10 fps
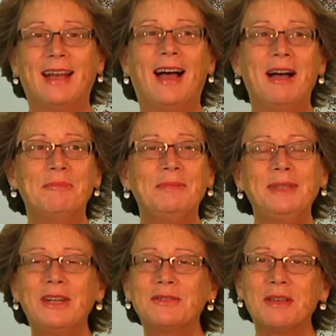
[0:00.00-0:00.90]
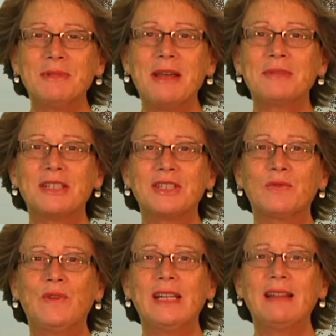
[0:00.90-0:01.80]
You know, sometimes I
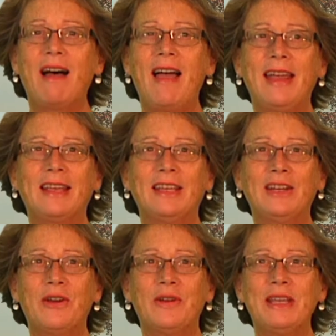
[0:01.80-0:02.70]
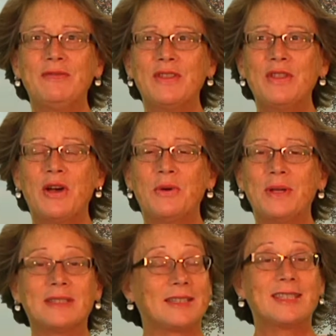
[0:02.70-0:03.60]
just feel like, you know, even though
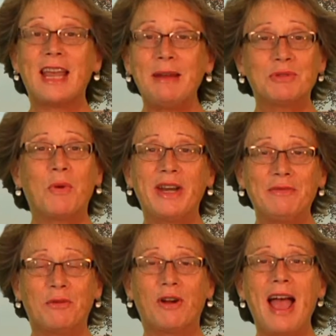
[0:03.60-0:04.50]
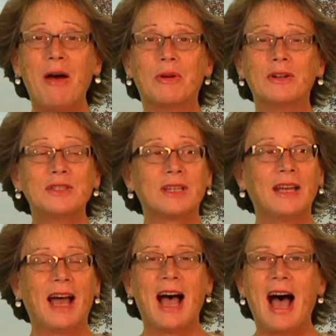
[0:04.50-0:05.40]
it's the same 24 hours,
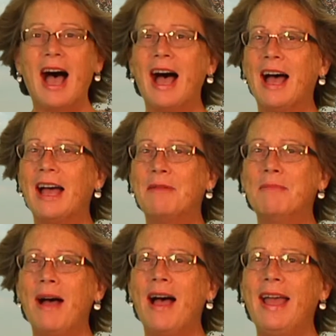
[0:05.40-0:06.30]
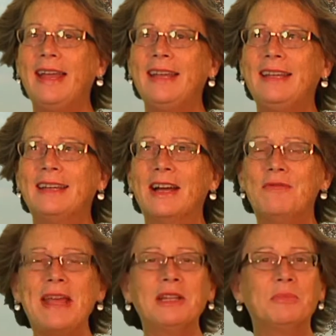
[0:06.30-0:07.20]
my
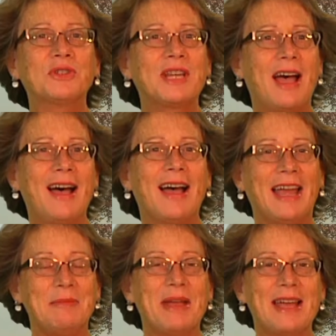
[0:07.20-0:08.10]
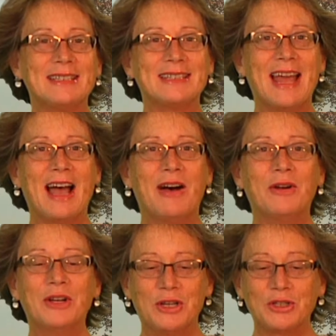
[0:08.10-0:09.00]
available time has
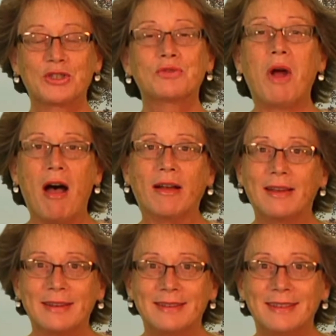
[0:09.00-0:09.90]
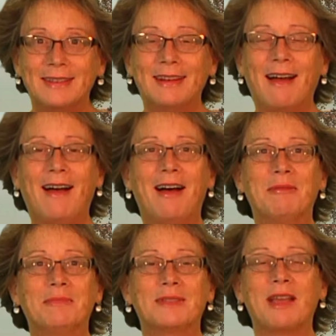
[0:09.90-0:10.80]
now shrunk
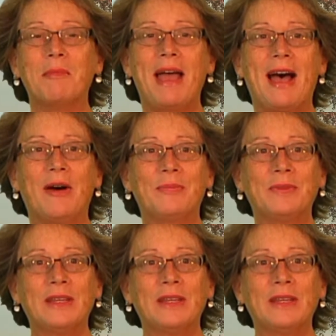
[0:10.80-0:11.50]
somehow.